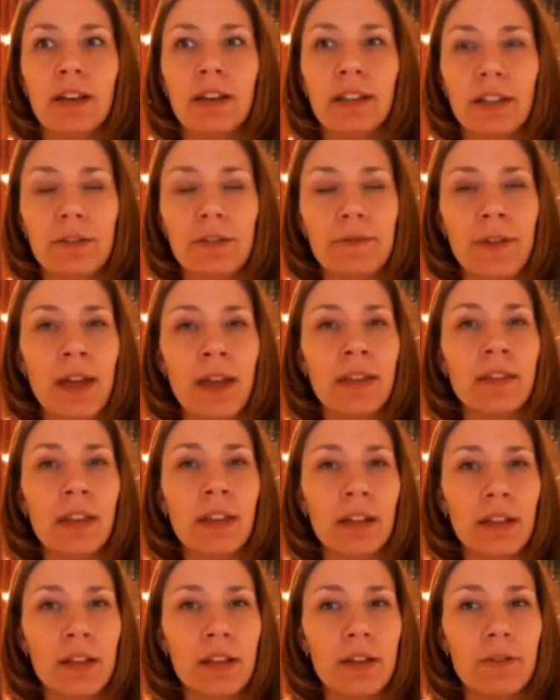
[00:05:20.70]
They've found
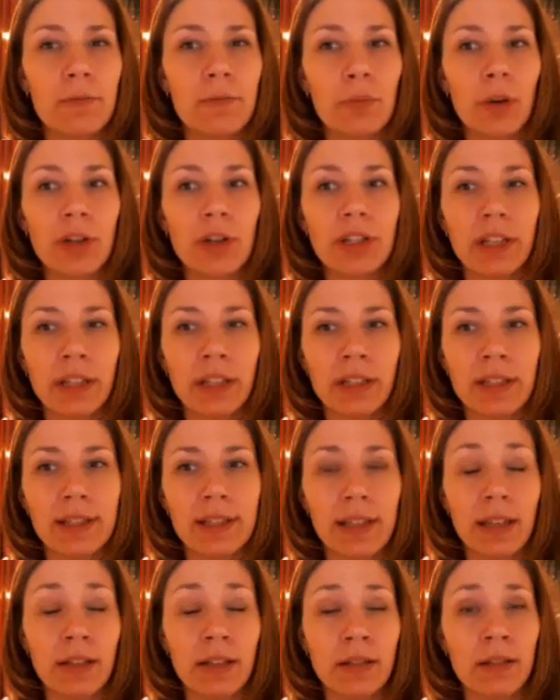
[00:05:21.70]
that if protein
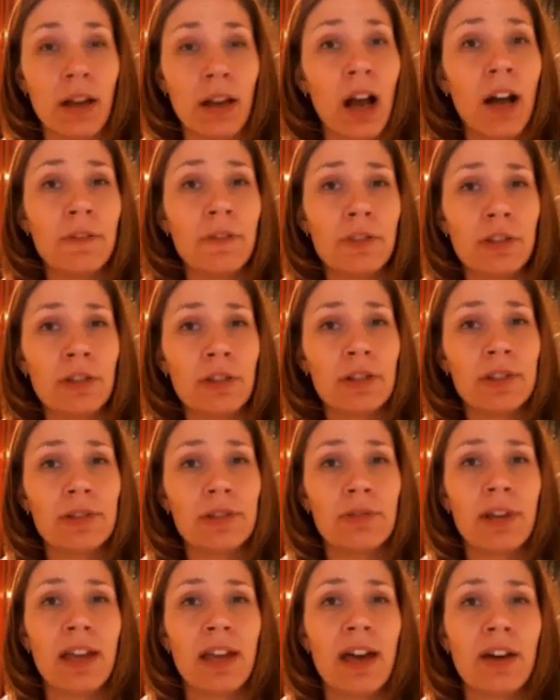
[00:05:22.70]
is eaten after those
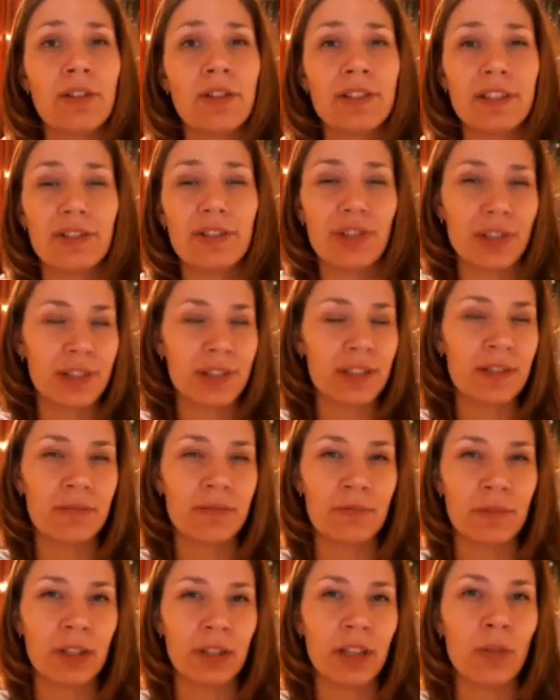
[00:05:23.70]
3 hours, it just
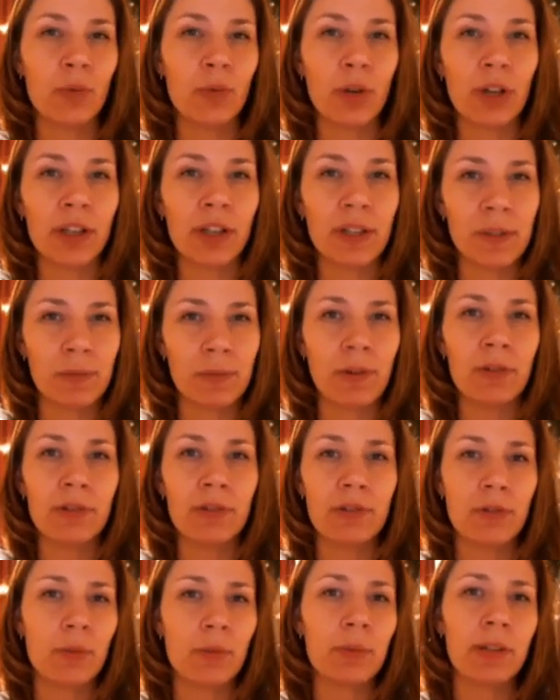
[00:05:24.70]
doesn't really work as well
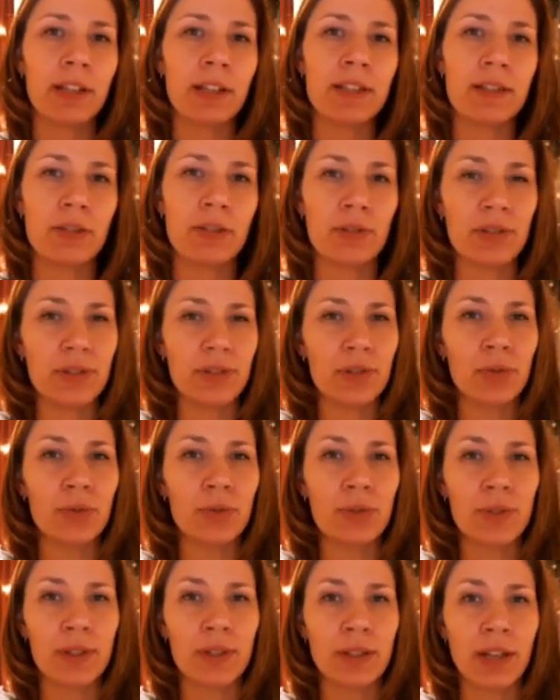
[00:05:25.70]
to replace those
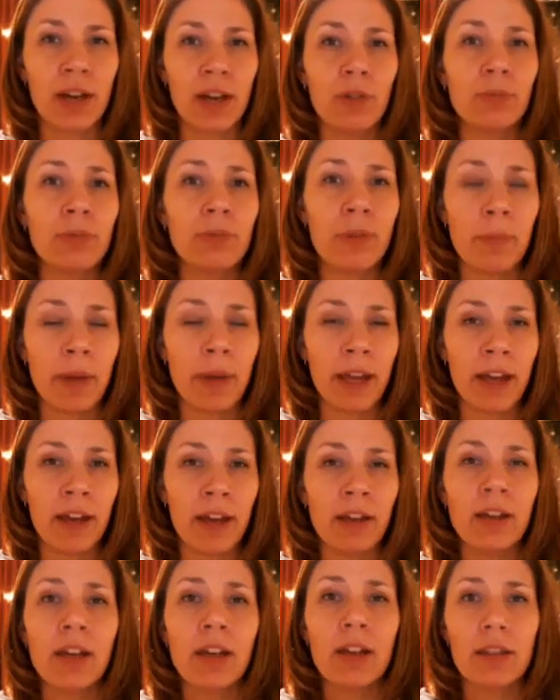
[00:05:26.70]
stores and help repair
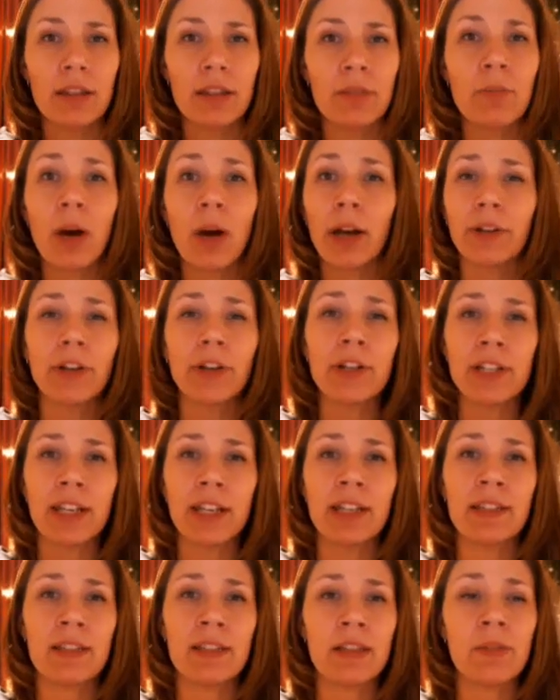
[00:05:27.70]
the micro
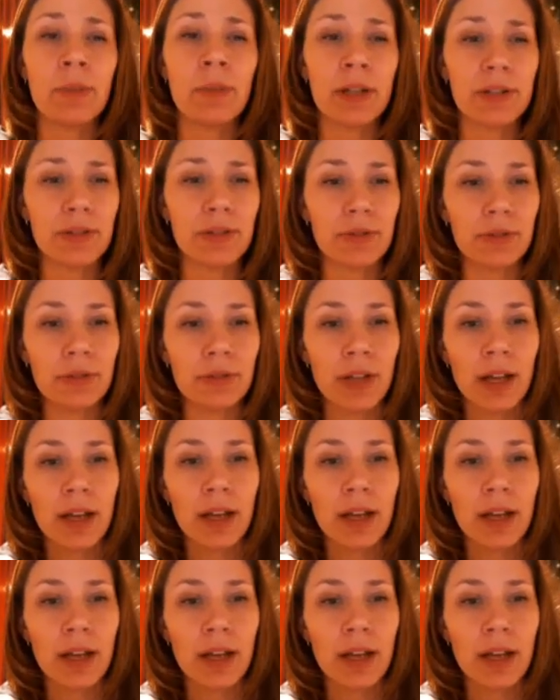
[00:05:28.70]
tears in the muscle.